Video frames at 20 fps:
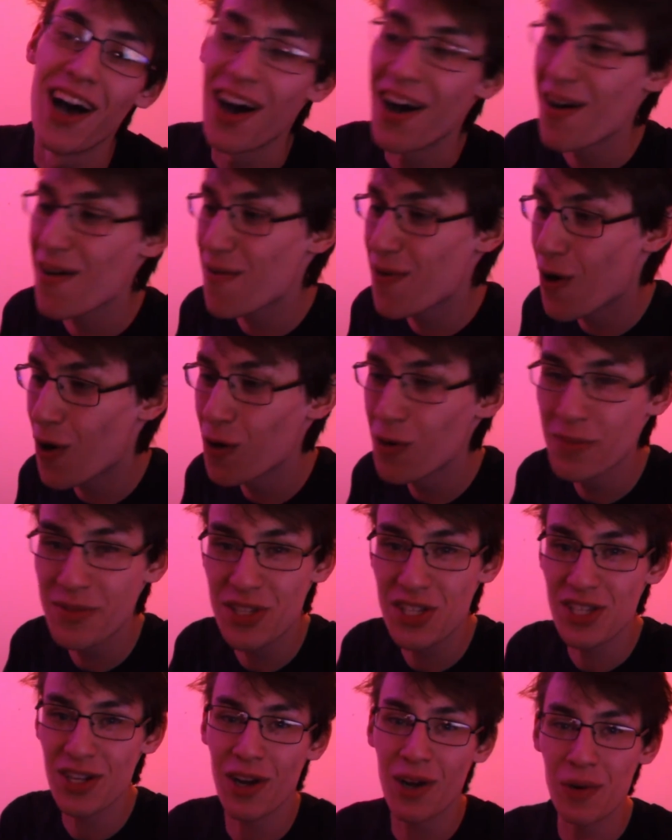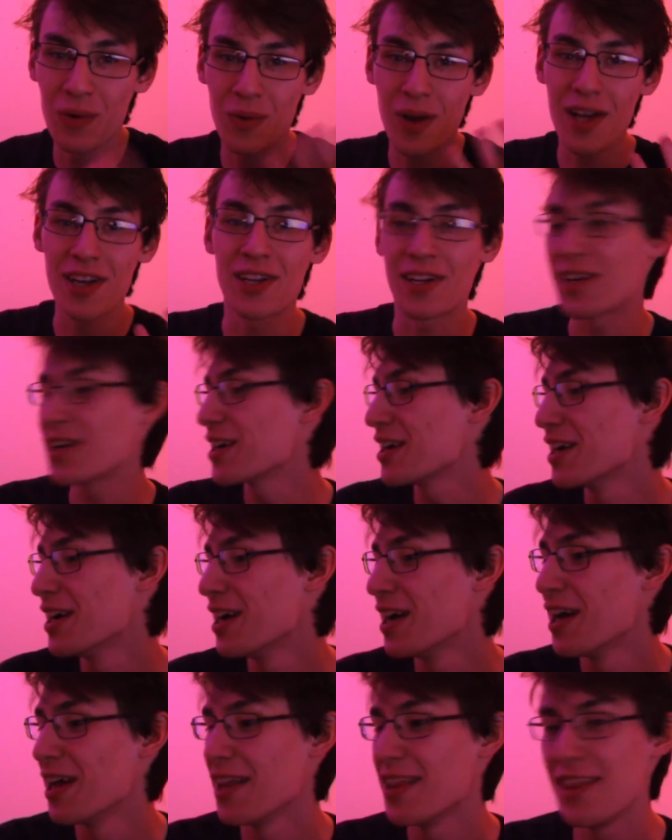of Homestar Runner,
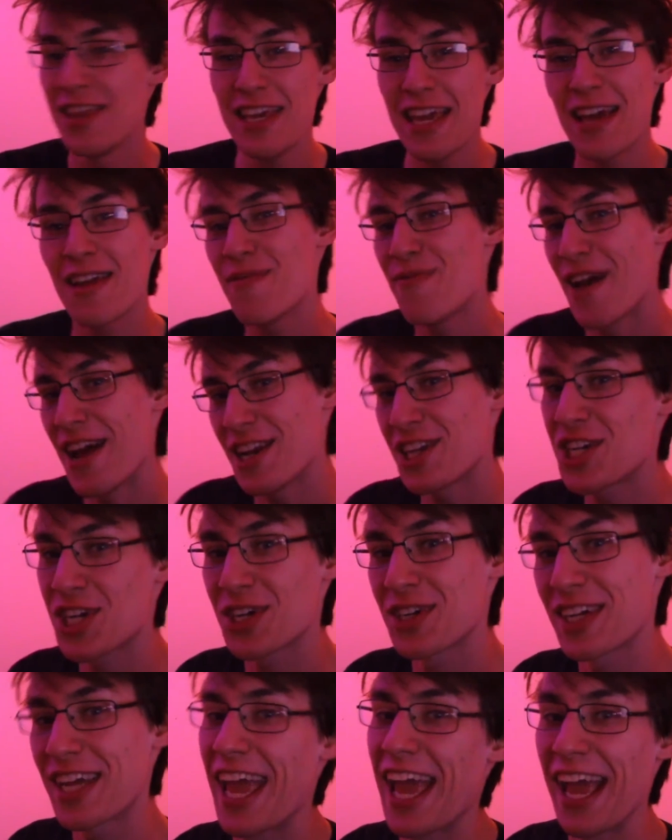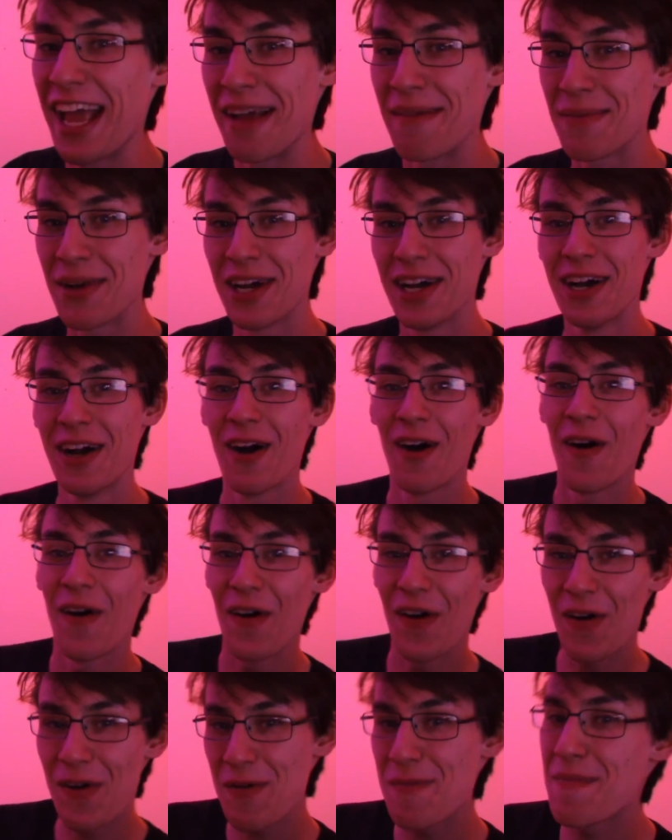the adventure game.
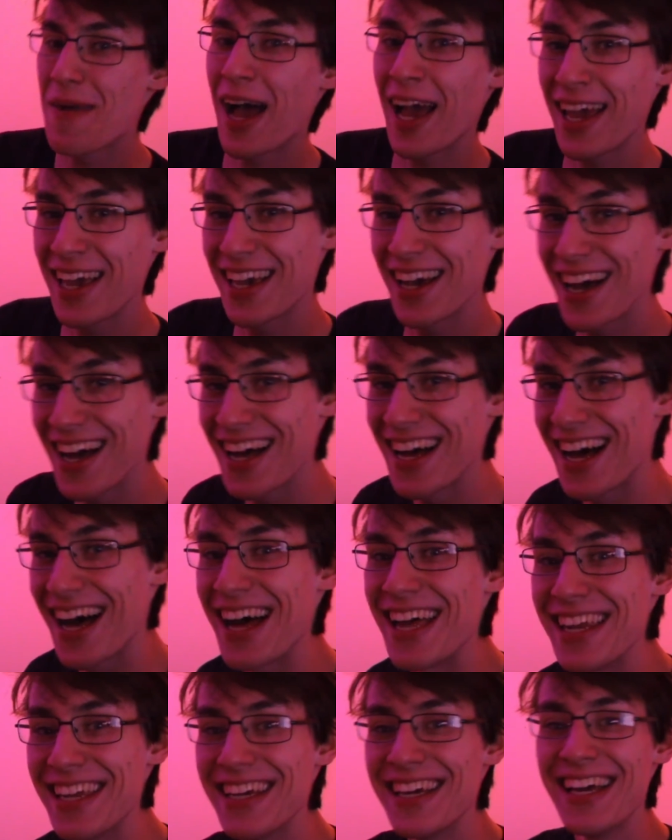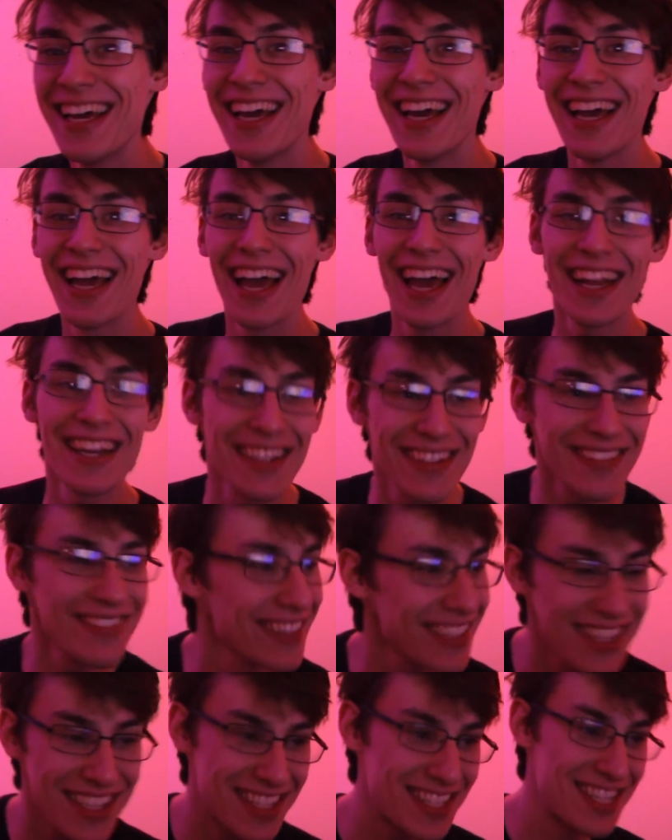Oh my god! And it
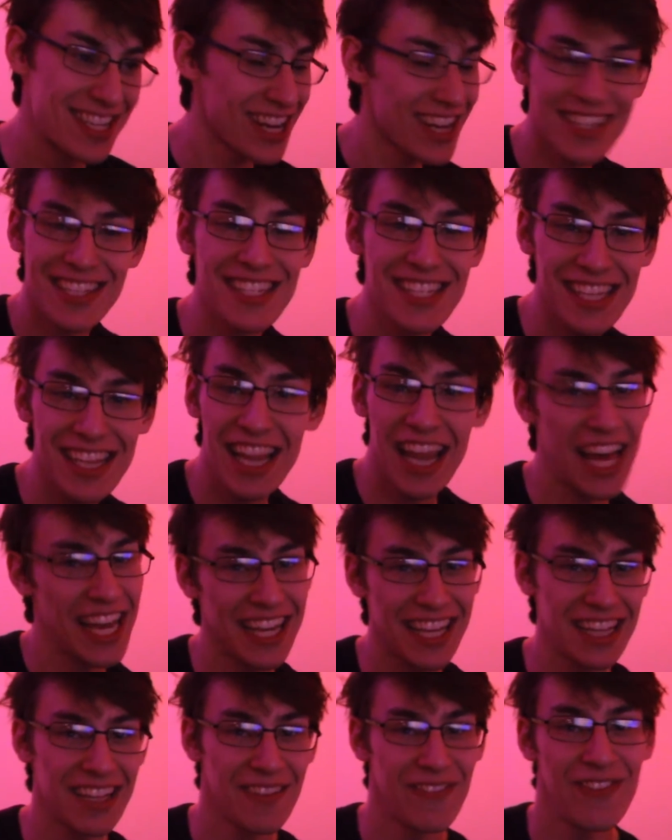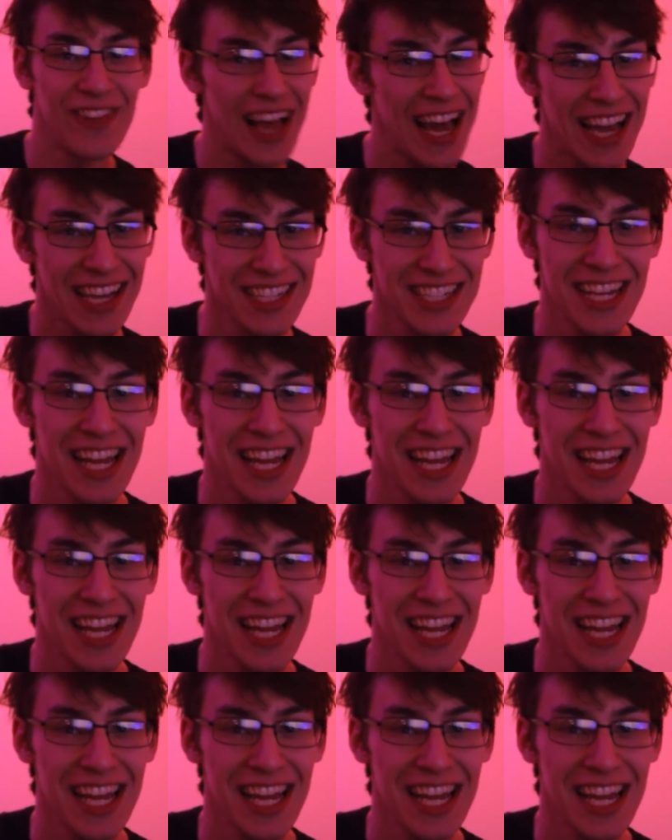was just like the Flash